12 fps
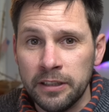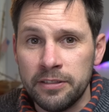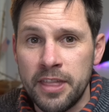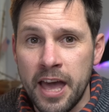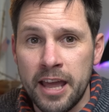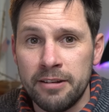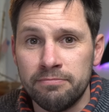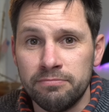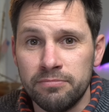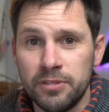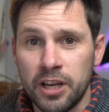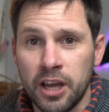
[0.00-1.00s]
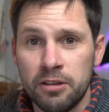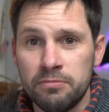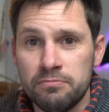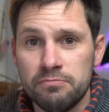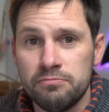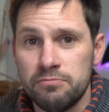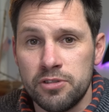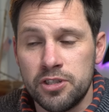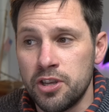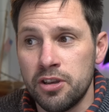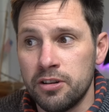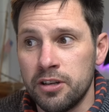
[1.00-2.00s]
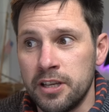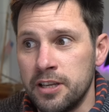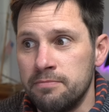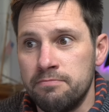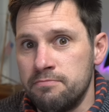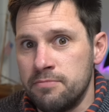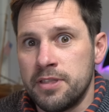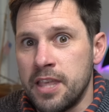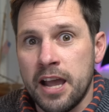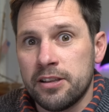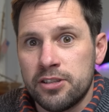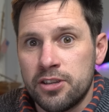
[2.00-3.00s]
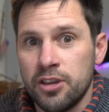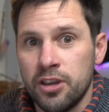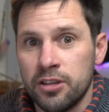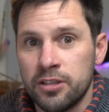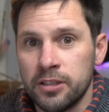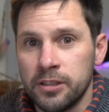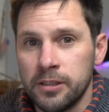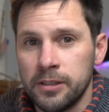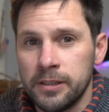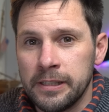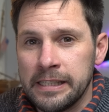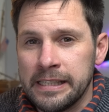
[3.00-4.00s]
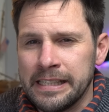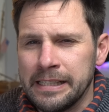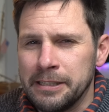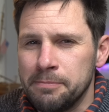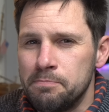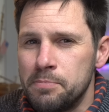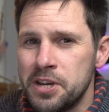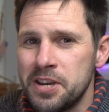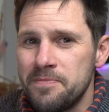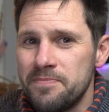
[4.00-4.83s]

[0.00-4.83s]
then, you know, certainly that's good. But